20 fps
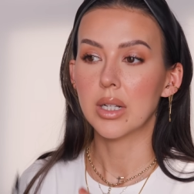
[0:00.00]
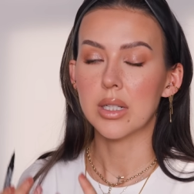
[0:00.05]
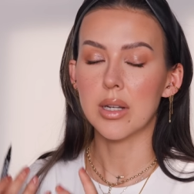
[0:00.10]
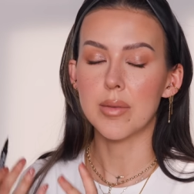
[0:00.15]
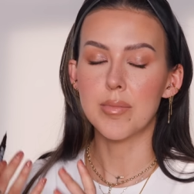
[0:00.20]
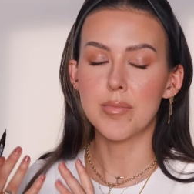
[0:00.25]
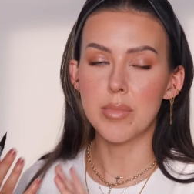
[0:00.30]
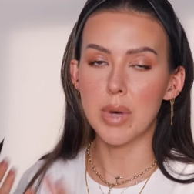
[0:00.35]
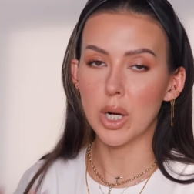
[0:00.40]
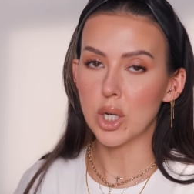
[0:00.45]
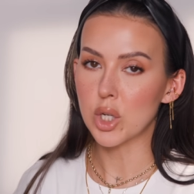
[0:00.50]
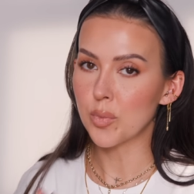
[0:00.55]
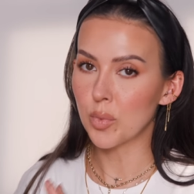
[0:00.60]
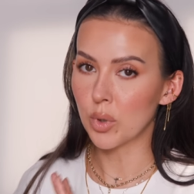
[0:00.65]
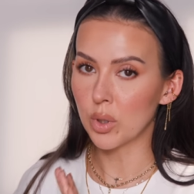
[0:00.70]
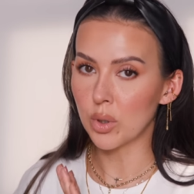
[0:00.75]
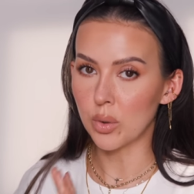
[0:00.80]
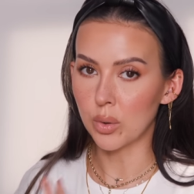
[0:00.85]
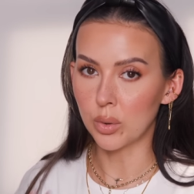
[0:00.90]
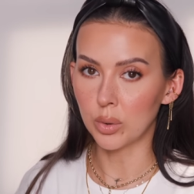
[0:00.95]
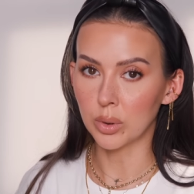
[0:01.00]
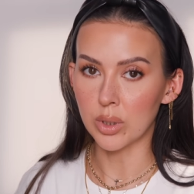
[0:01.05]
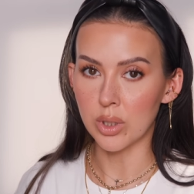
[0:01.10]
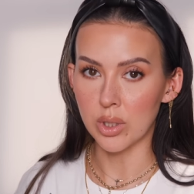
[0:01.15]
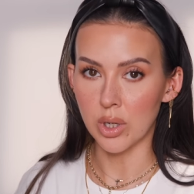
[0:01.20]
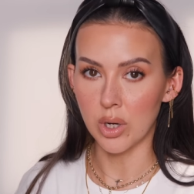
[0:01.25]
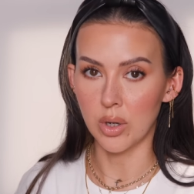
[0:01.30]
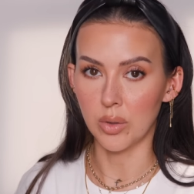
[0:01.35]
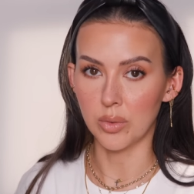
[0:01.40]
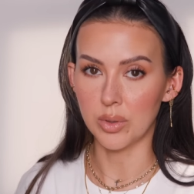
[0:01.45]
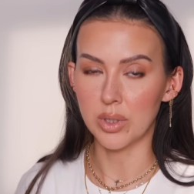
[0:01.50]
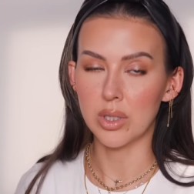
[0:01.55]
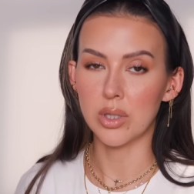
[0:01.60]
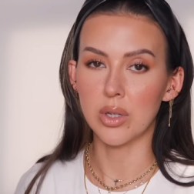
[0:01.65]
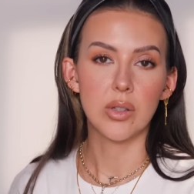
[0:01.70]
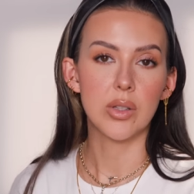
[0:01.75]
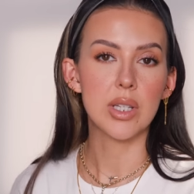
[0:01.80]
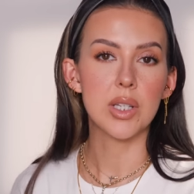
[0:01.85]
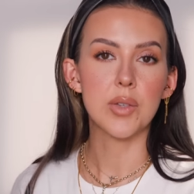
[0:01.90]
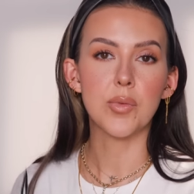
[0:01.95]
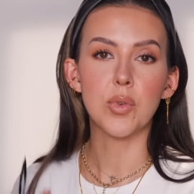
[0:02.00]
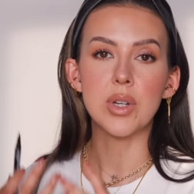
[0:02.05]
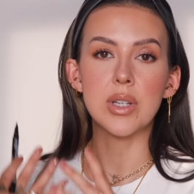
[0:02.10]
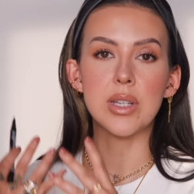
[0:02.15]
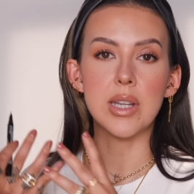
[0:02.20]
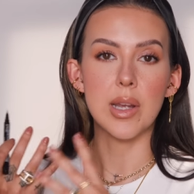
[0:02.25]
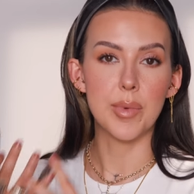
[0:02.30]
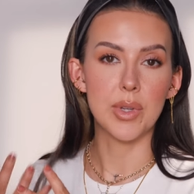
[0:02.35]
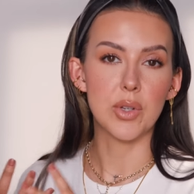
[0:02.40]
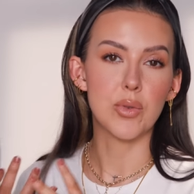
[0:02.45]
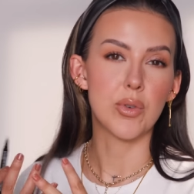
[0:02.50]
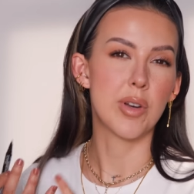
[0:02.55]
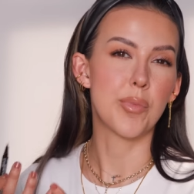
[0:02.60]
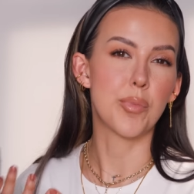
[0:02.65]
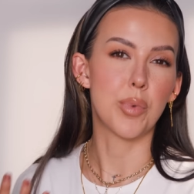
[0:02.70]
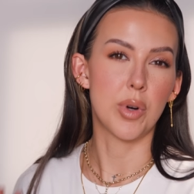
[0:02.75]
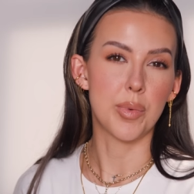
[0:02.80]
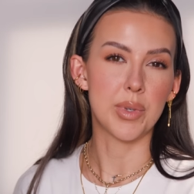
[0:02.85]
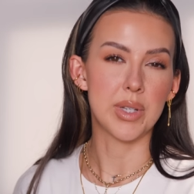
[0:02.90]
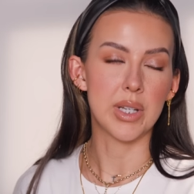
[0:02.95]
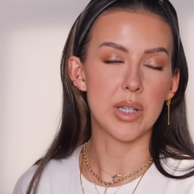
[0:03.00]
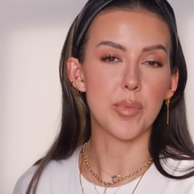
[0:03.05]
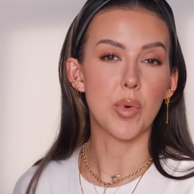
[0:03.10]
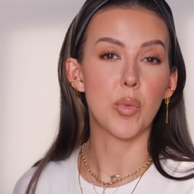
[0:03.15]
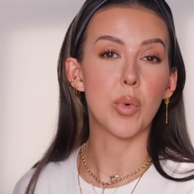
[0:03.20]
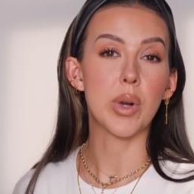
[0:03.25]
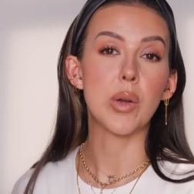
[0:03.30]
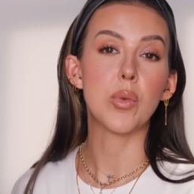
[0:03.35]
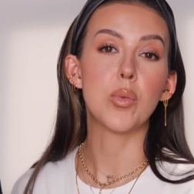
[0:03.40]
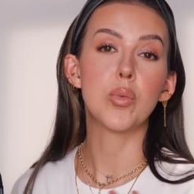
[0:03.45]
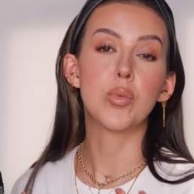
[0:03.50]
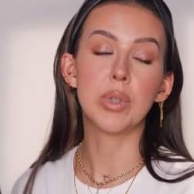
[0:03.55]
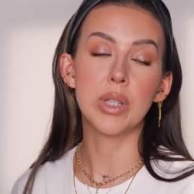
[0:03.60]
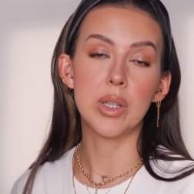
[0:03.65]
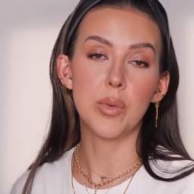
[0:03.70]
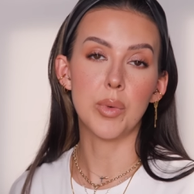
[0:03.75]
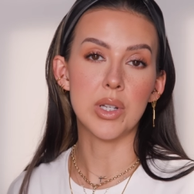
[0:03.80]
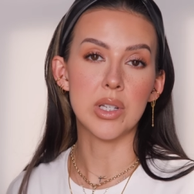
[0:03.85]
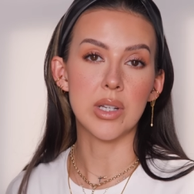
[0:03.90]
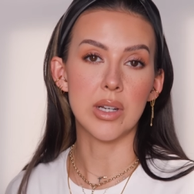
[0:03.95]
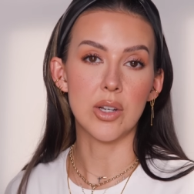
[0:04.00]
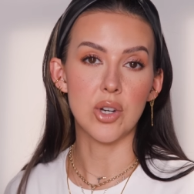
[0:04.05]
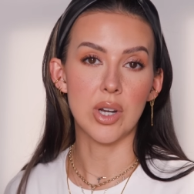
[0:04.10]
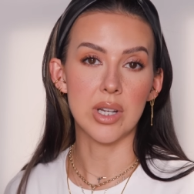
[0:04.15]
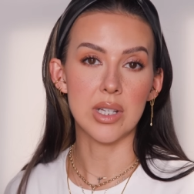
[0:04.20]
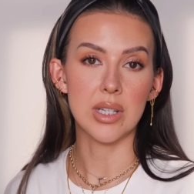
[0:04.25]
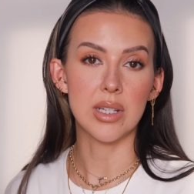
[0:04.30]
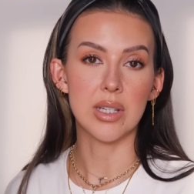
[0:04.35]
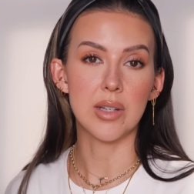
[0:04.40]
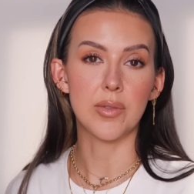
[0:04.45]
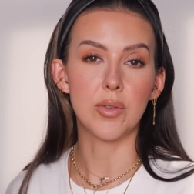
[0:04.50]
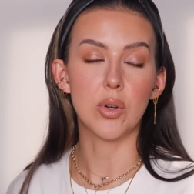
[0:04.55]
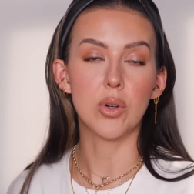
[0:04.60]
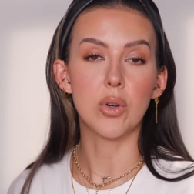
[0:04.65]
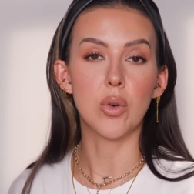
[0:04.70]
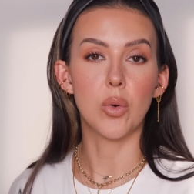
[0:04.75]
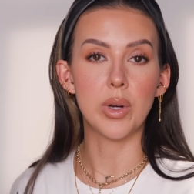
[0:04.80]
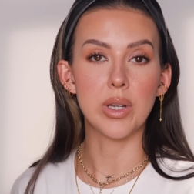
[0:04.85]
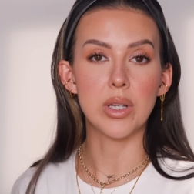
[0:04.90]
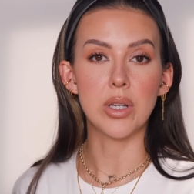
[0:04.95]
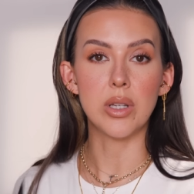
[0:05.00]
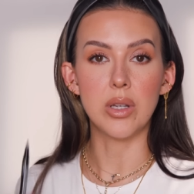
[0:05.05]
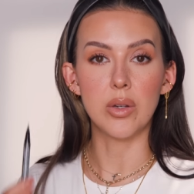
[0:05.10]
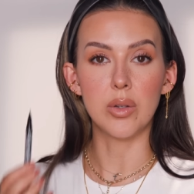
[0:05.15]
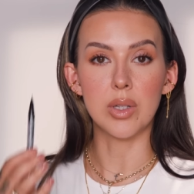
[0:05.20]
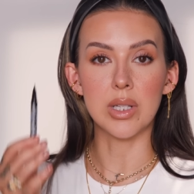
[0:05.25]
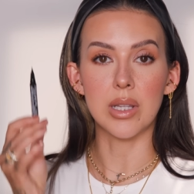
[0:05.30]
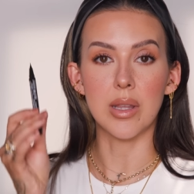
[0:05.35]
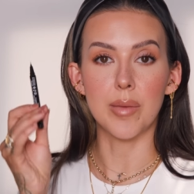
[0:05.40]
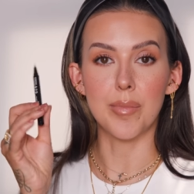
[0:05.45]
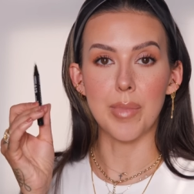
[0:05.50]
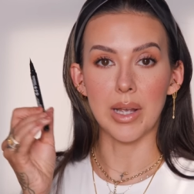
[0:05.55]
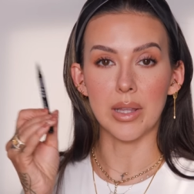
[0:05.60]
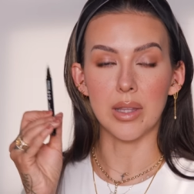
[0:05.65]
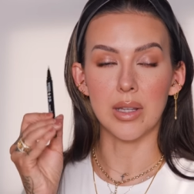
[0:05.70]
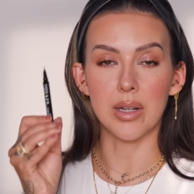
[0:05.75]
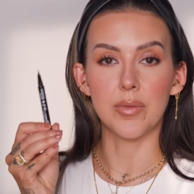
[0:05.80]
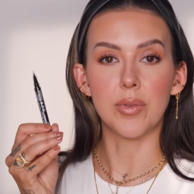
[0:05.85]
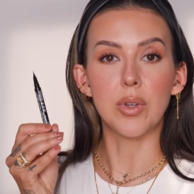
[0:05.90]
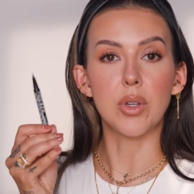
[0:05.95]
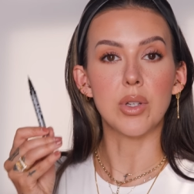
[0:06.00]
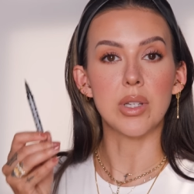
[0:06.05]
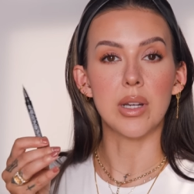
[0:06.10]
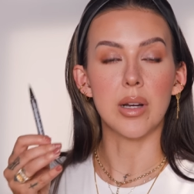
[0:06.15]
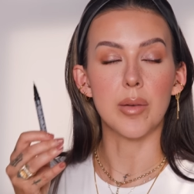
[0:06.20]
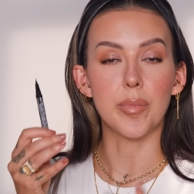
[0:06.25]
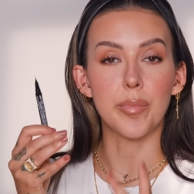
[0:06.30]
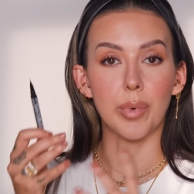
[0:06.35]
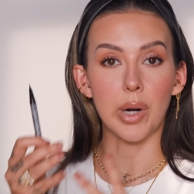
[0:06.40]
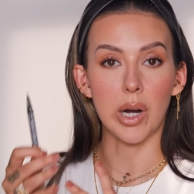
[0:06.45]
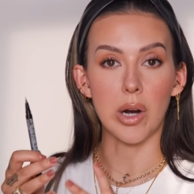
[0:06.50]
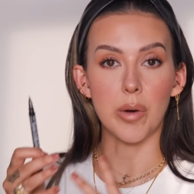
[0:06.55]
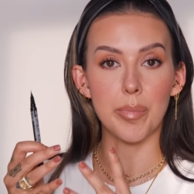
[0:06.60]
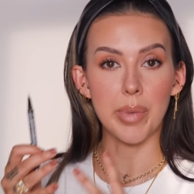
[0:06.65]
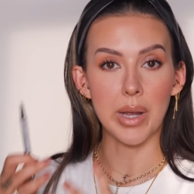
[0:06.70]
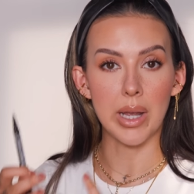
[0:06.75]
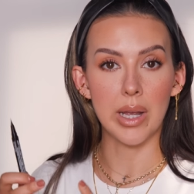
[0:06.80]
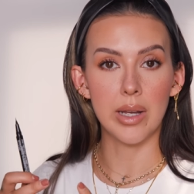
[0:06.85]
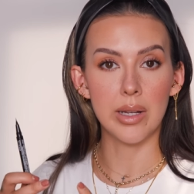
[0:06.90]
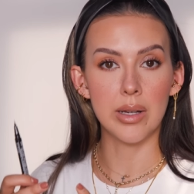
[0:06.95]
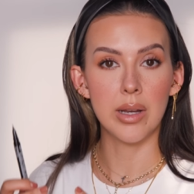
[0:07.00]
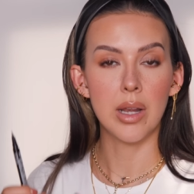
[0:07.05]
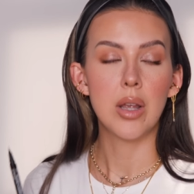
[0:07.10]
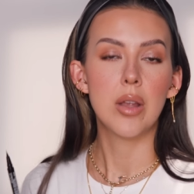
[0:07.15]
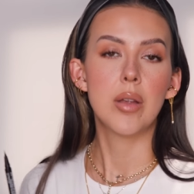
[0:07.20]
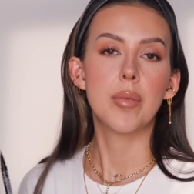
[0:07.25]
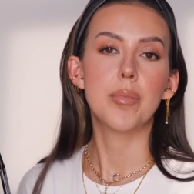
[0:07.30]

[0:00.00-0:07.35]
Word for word: it's a much more cool tone. So this is for demonstrative purposes, but what I really would suggest is if you're going to use the method of using a brow pen,